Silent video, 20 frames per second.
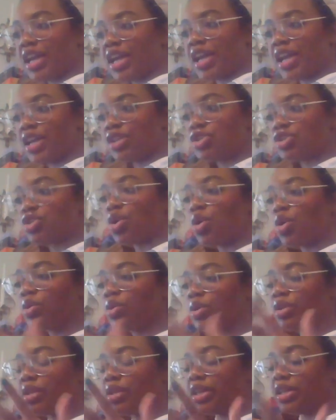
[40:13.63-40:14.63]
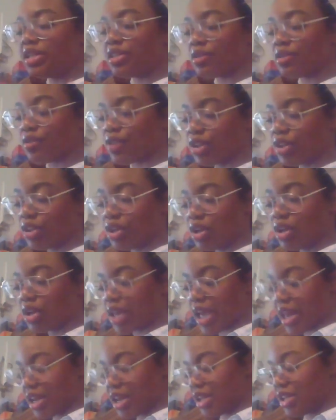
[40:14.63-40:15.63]
a totally different look
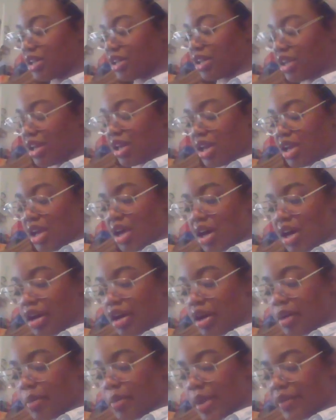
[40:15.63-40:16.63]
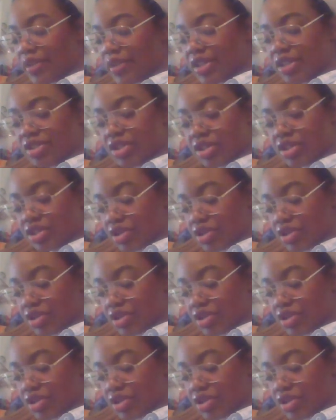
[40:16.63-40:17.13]
at it. Everything's just